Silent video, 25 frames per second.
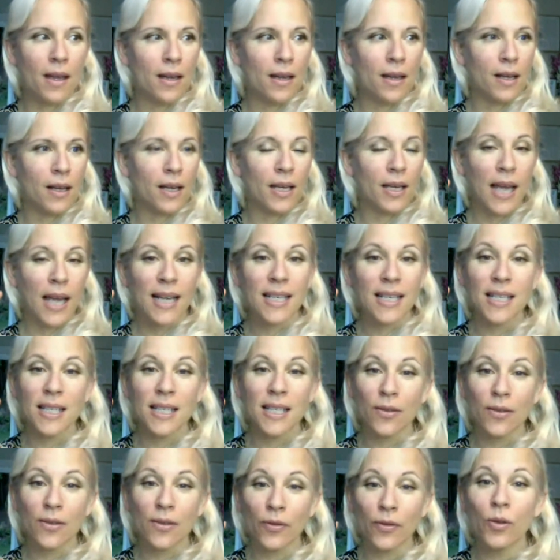connected
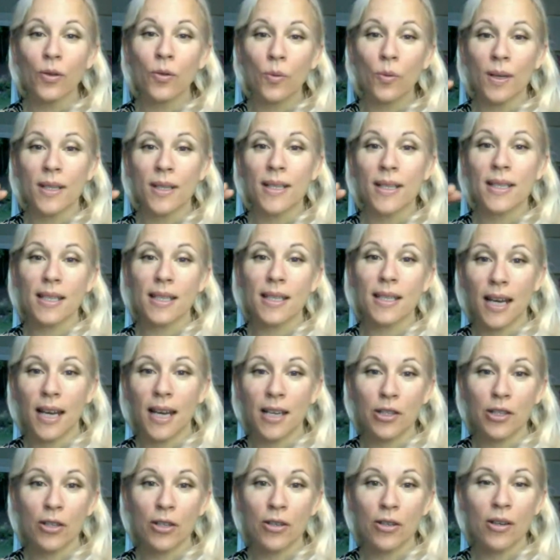a food was to
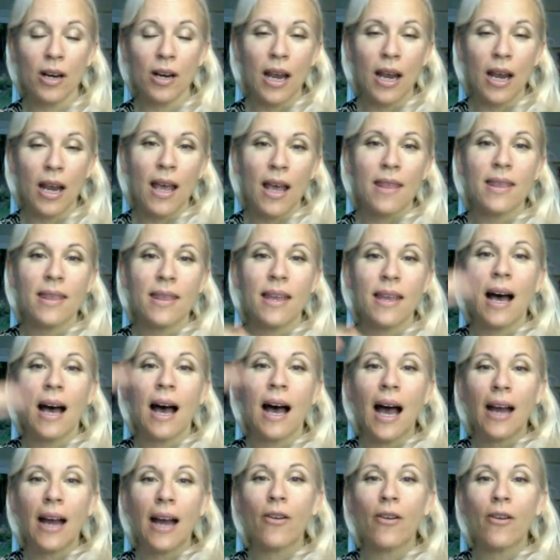nature, the
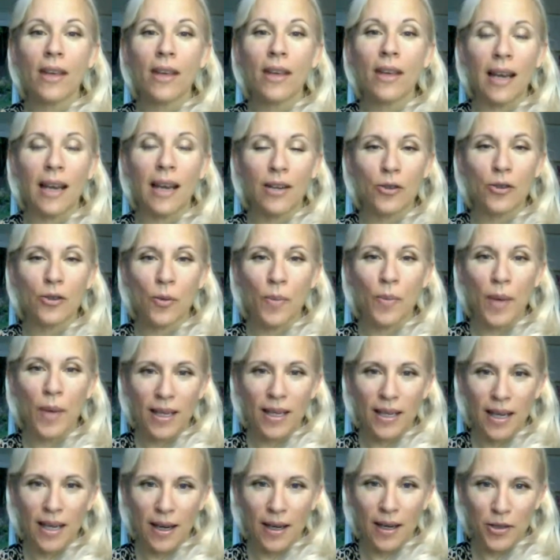higher the
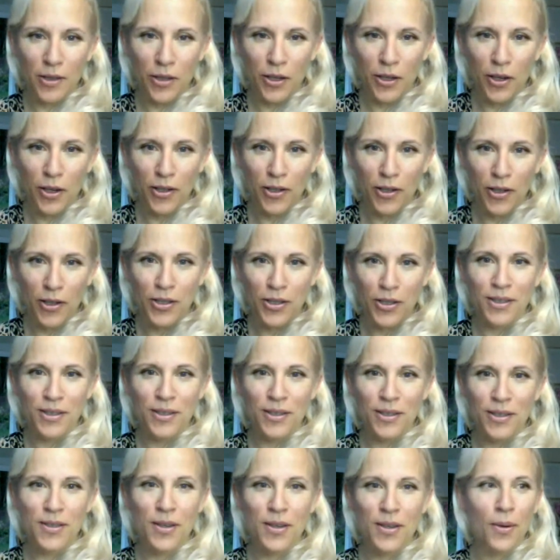electromagnetic charge.
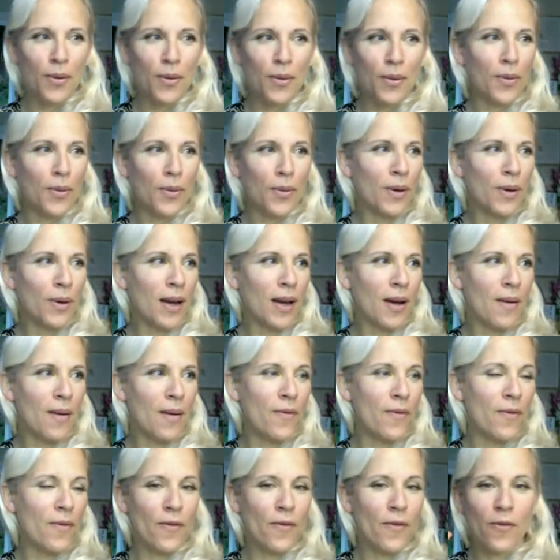So
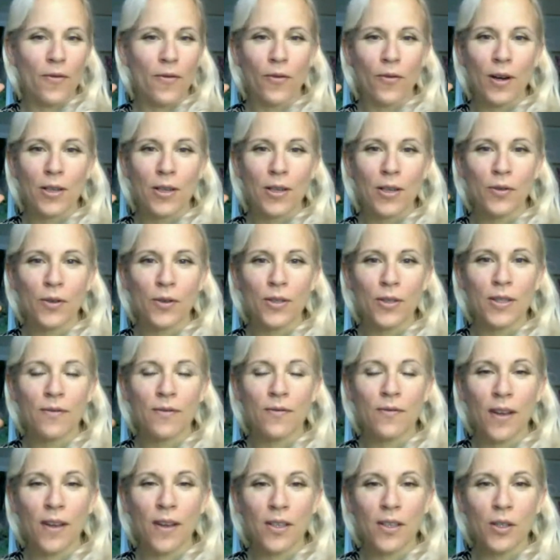fresh fruits
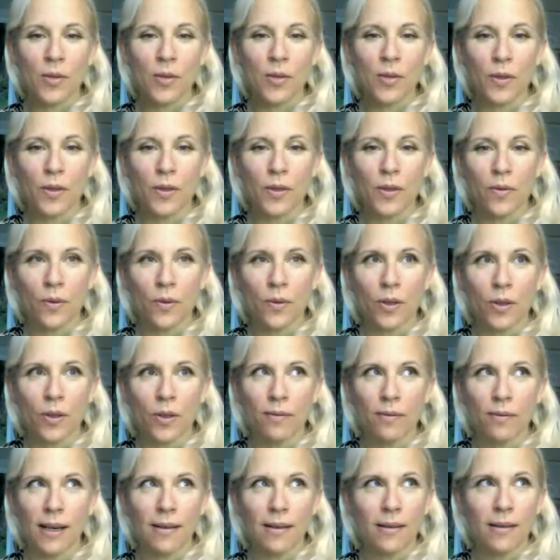and vegetables were
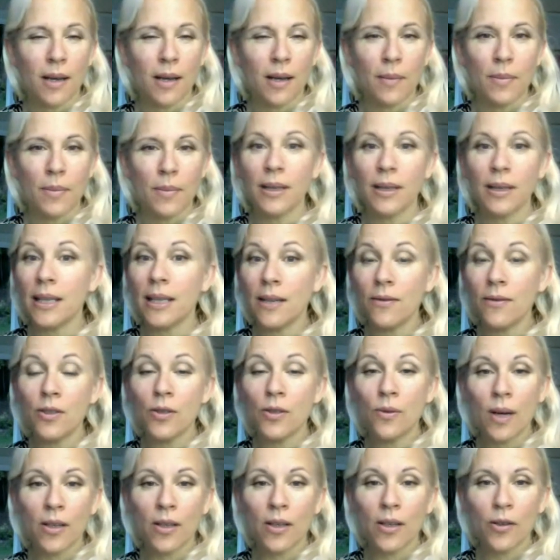around, I believe,
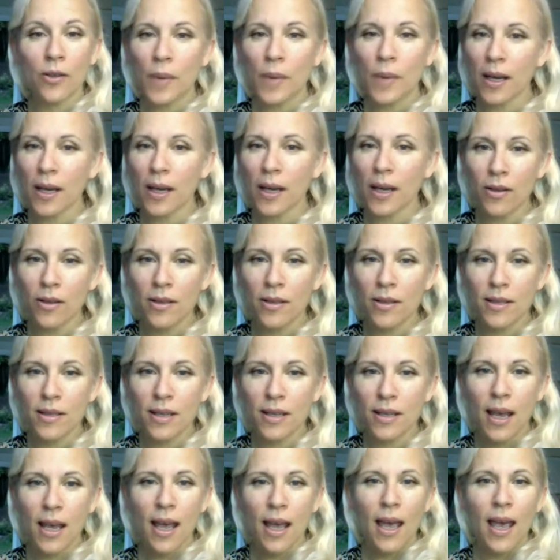200
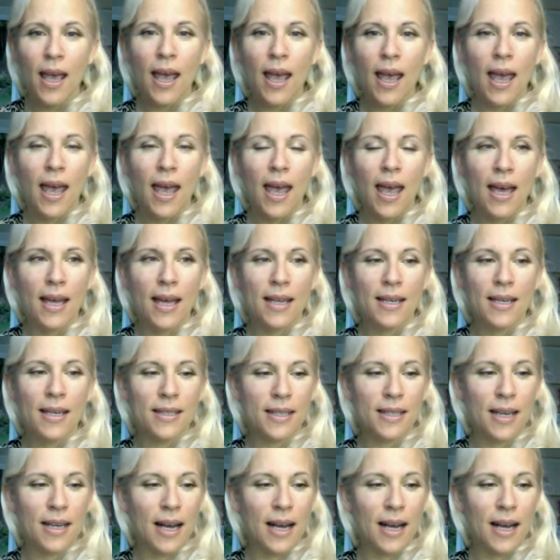megahertz. And